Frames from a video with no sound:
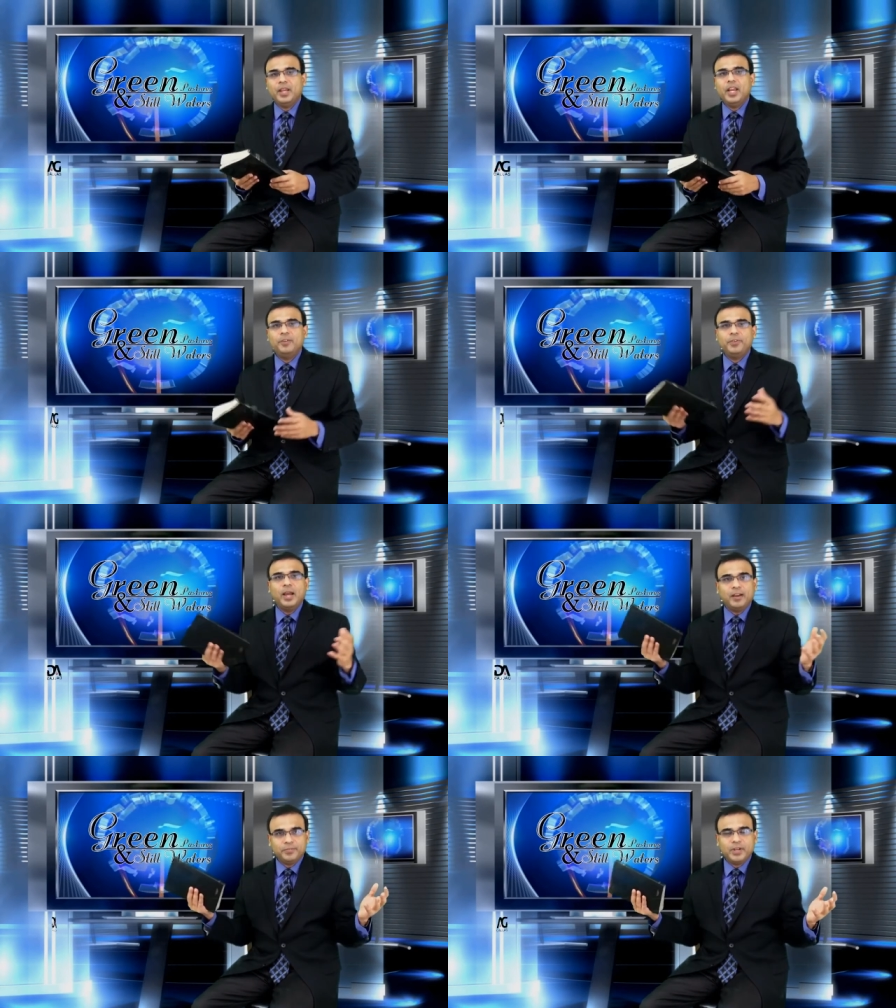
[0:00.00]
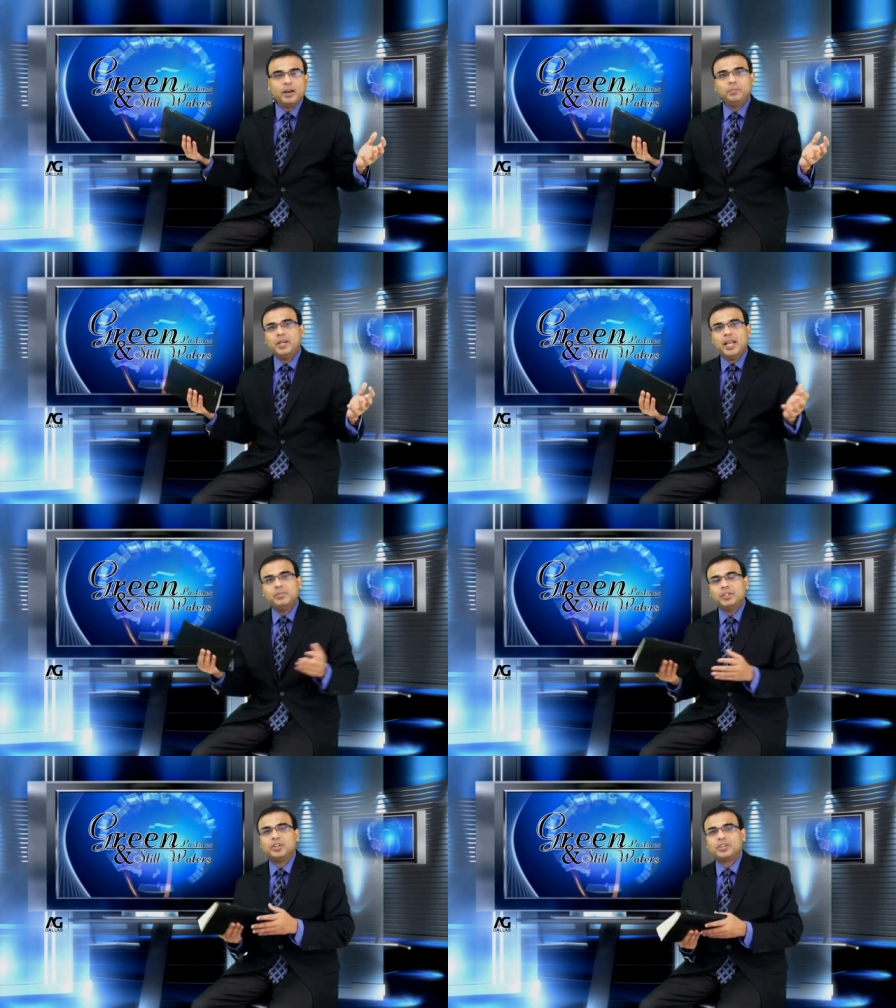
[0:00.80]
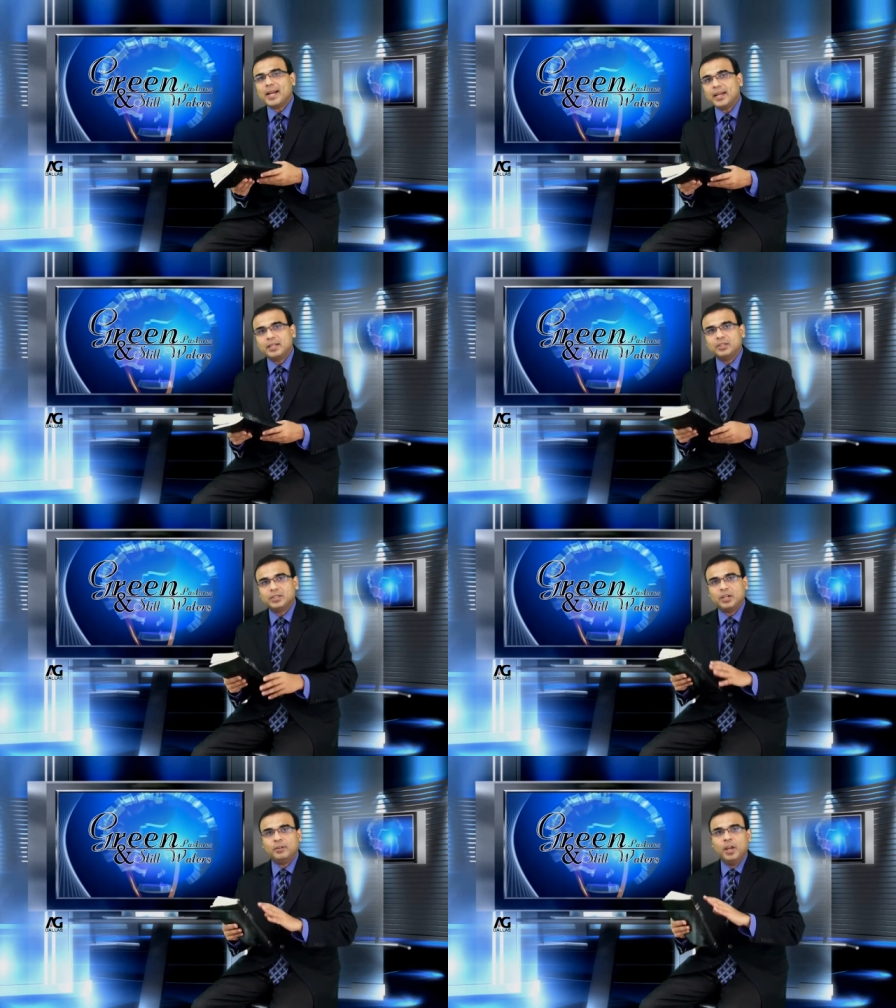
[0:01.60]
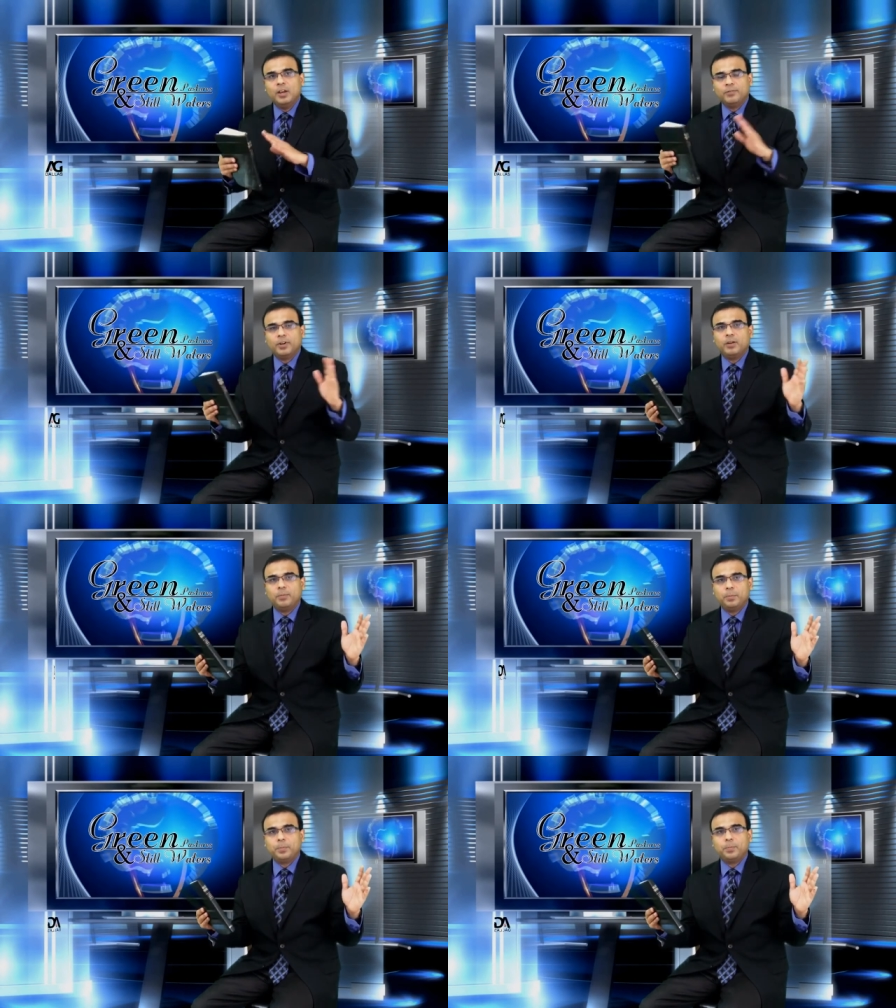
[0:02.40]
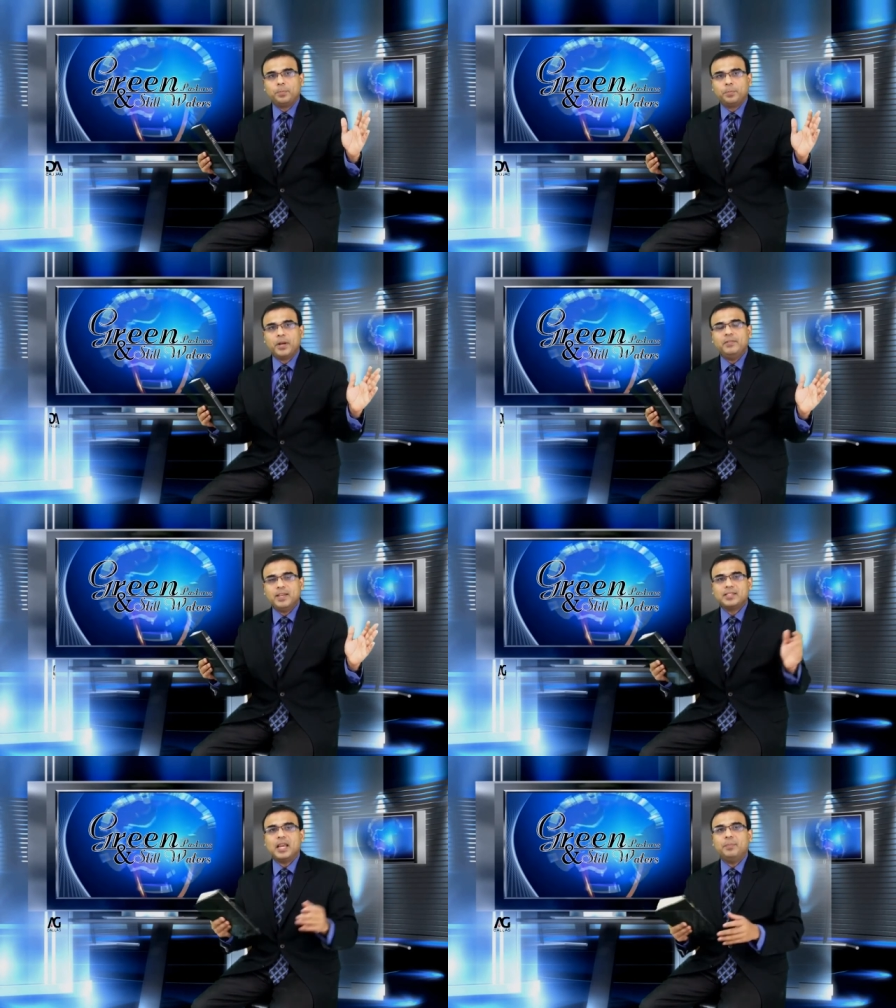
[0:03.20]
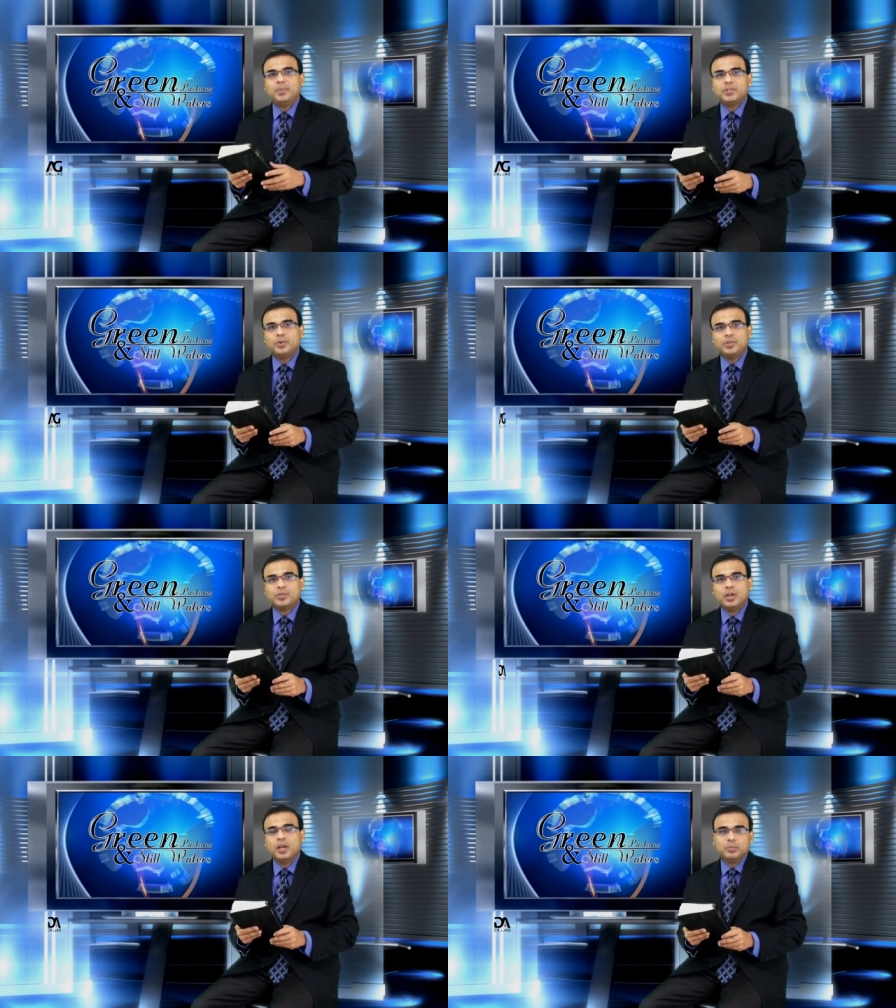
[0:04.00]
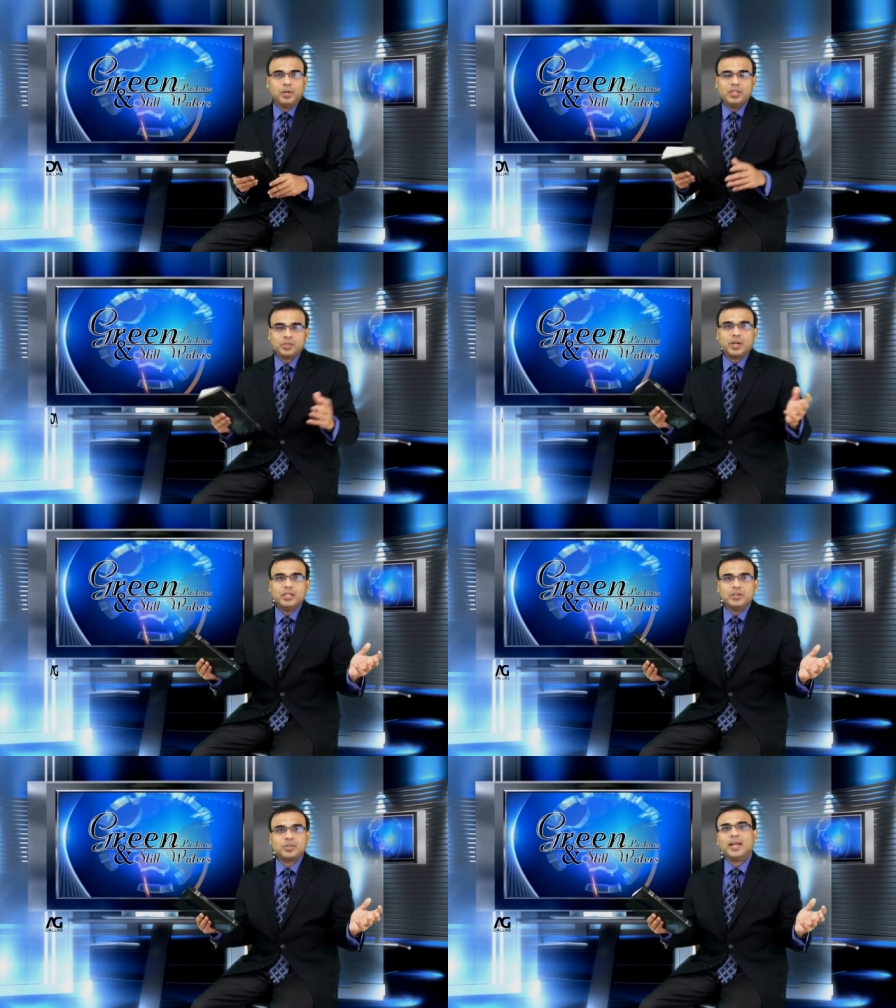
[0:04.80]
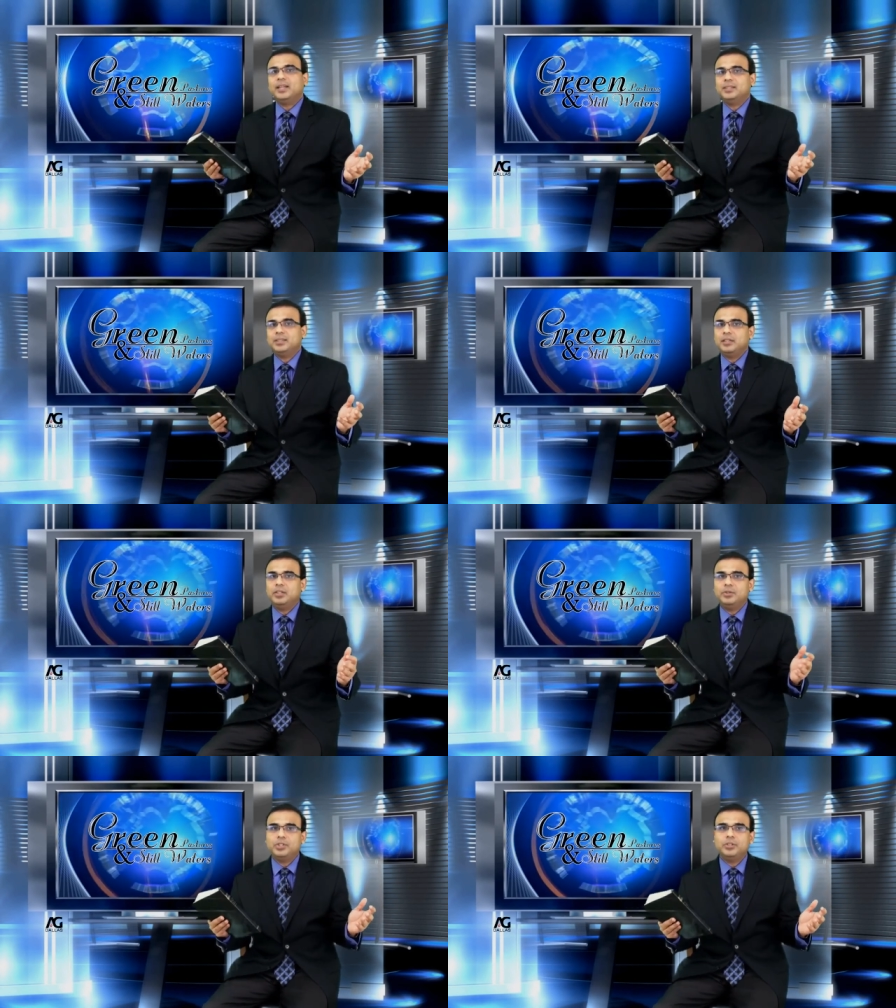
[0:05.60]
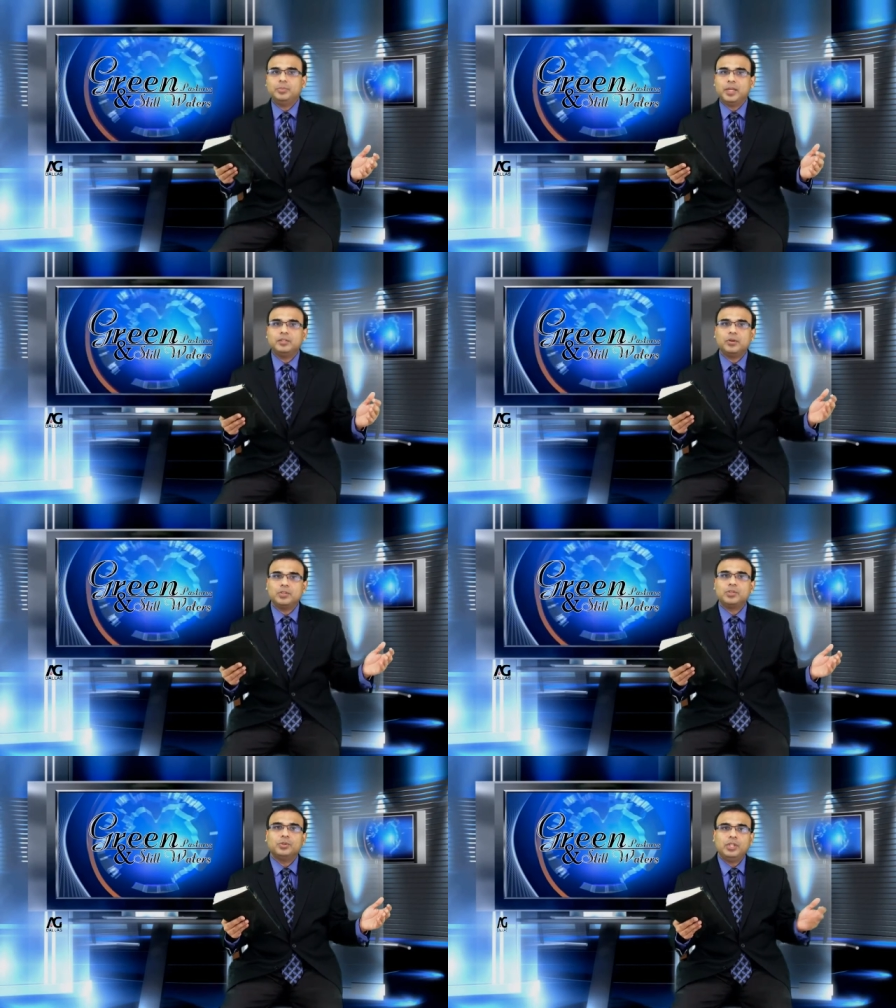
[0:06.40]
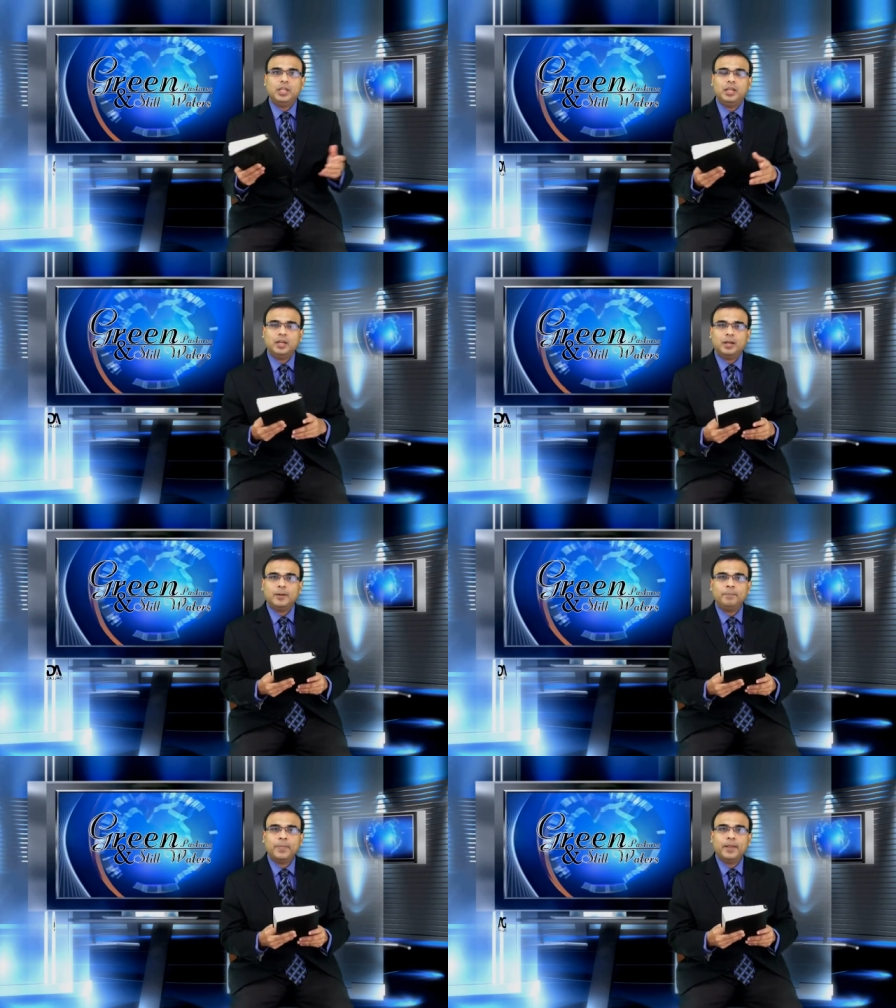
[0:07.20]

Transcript: If you have not been able to track us uh, for the previous episodes, please try to track us in YouTube and also the uh,